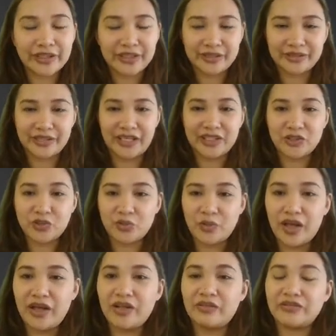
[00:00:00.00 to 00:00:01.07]
Okay,
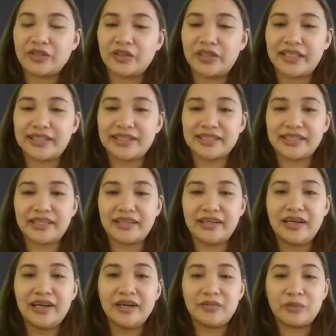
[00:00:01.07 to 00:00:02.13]
12. So let's
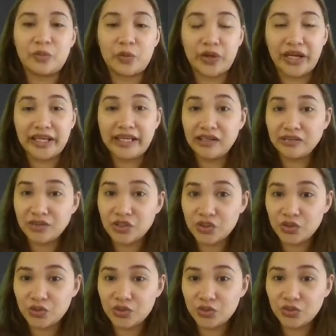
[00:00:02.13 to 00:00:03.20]
bring down
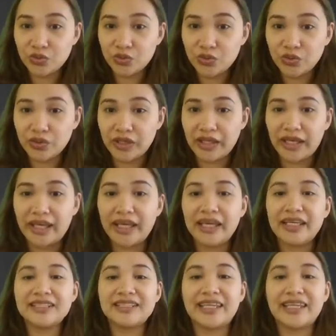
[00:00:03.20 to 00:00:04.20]
2 and